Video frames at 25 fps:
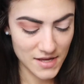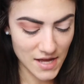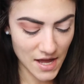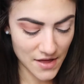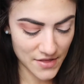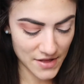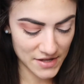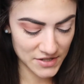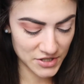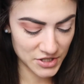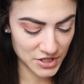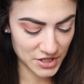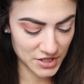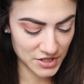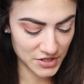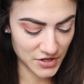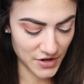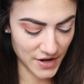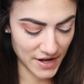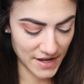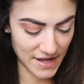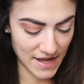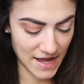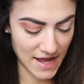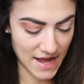Okay, then just
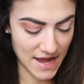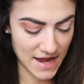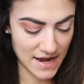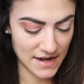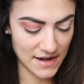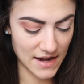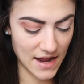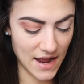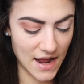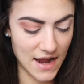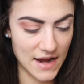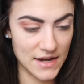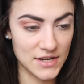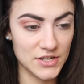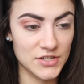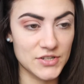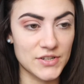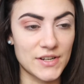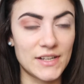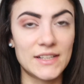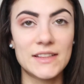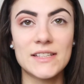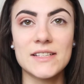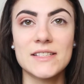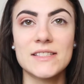going ahead and
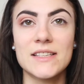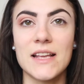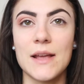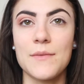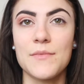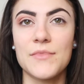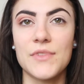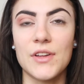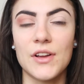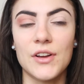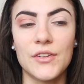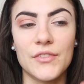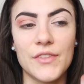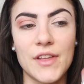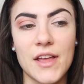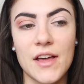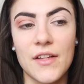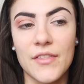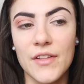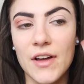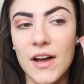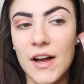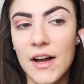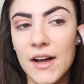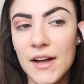doing the same thing on the
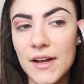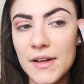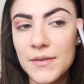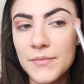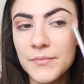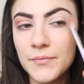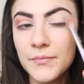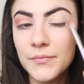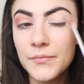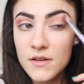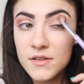other eye.